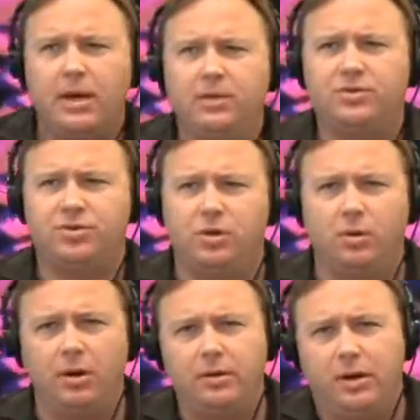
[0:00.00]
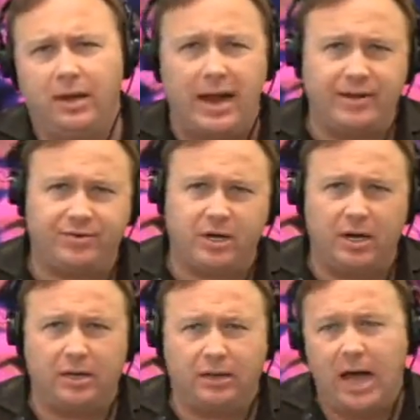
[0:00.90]
a Seward,
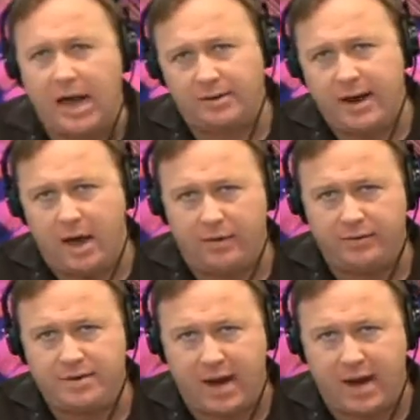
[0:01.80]
Alaska lockdown of the